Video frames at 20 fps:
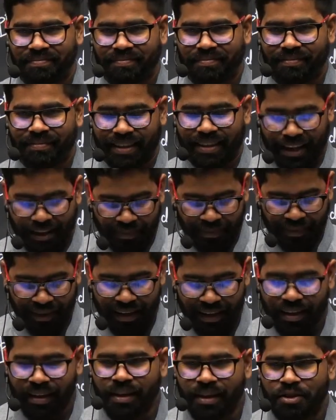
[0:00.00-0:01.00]
Okay.
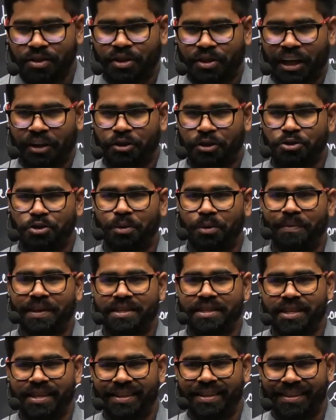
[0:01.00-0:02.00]
So thank you so
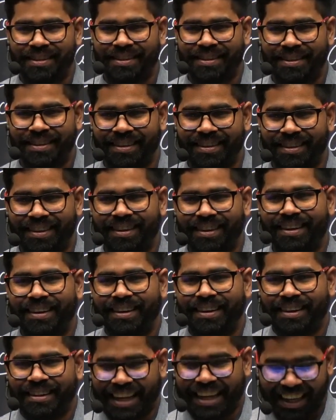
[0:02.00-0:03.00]
much.
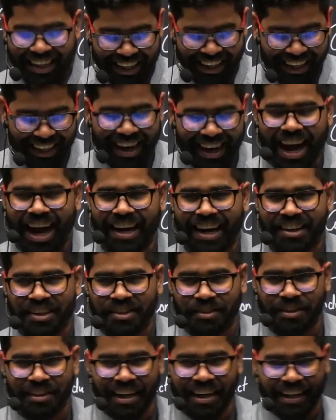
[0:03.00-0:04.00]
Take care and
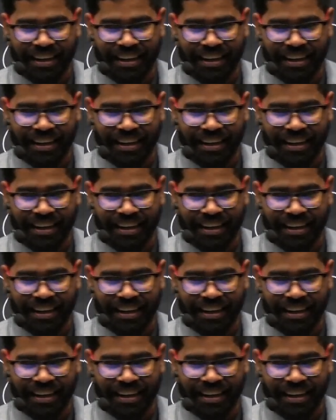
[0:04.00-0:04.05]
good night.